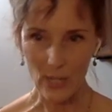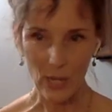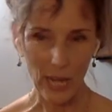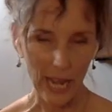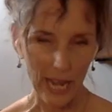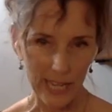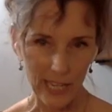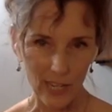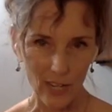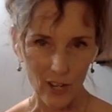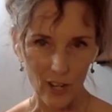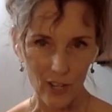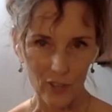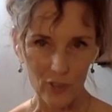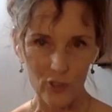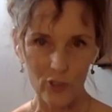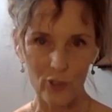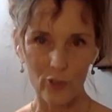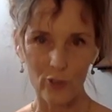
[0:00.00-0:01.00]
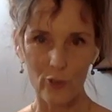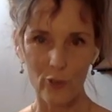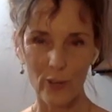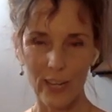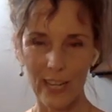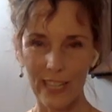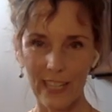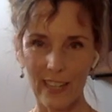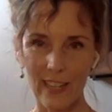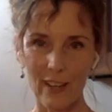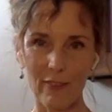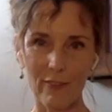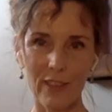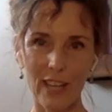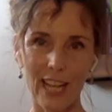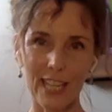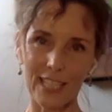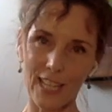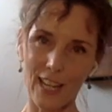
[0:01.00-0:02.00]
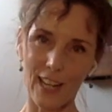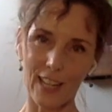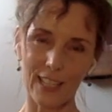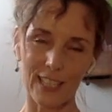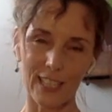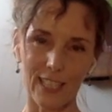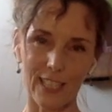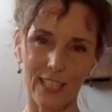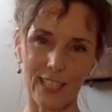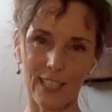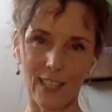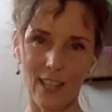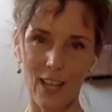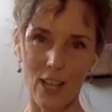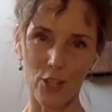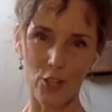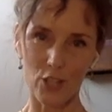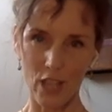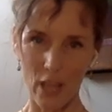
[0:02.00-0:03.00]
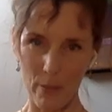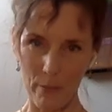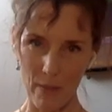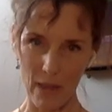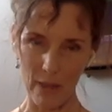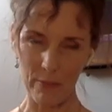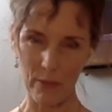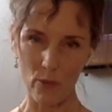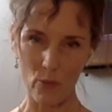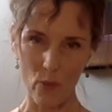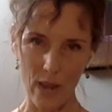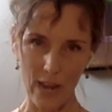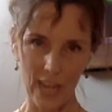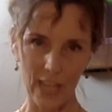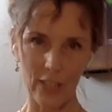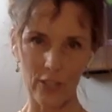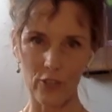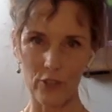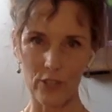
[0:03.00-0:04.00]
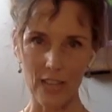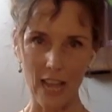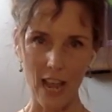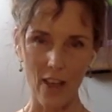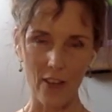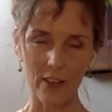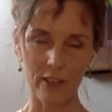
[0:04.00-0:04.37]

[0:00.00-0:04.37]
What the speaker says: hanging on to any of that toxic sludge that might be weighing you down.